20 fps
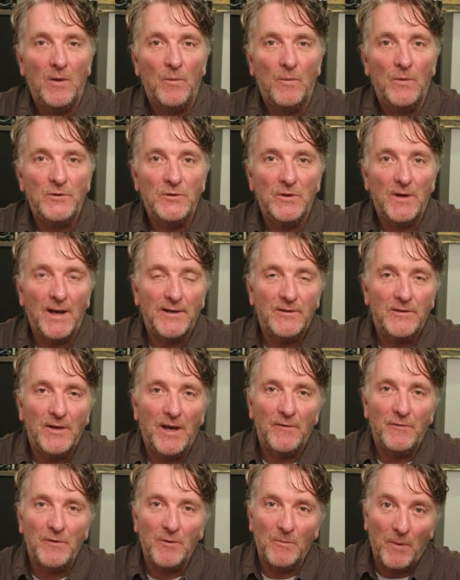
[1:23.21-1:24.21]
"Would you like to
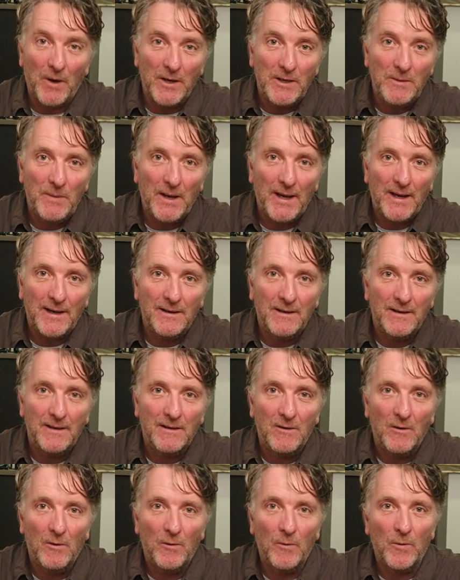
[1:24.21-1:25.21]
have your money back,
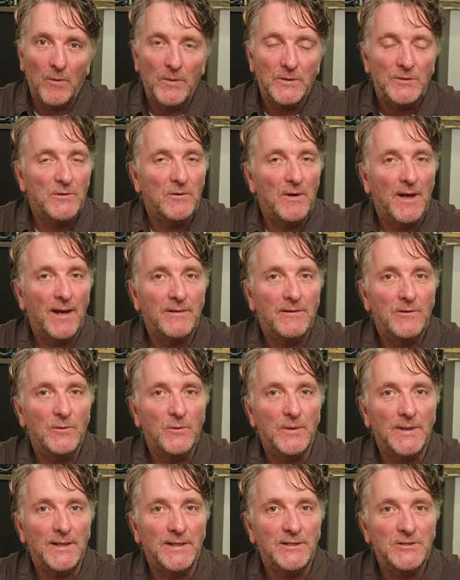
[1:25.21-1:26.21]
or would you like
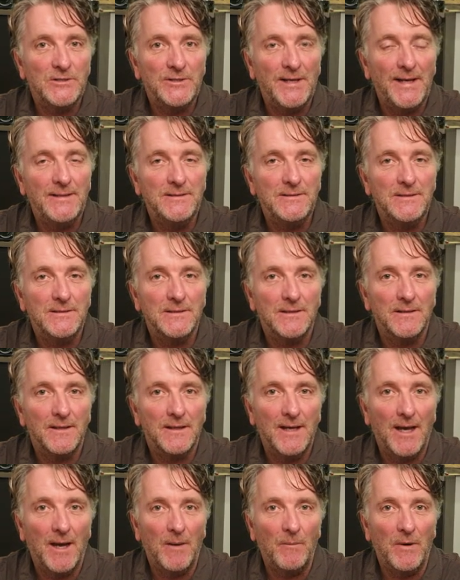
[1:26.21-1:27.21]
to exchange the
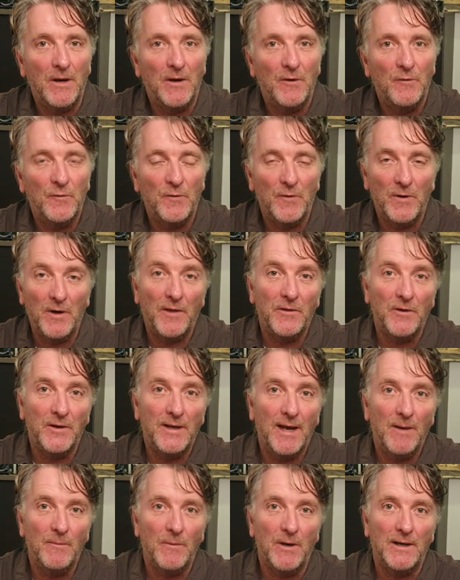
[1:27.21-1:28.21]
camera for another
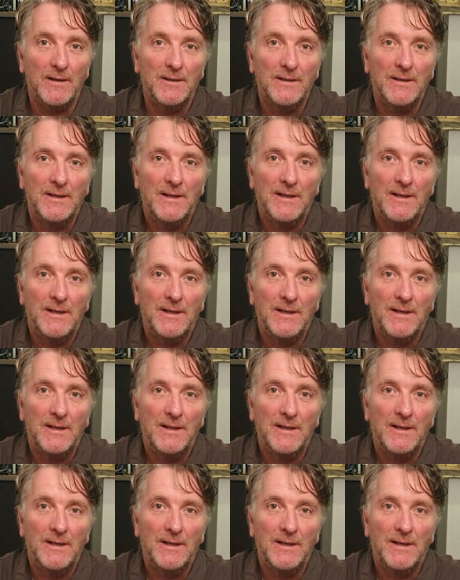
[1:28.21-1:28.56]
camera?"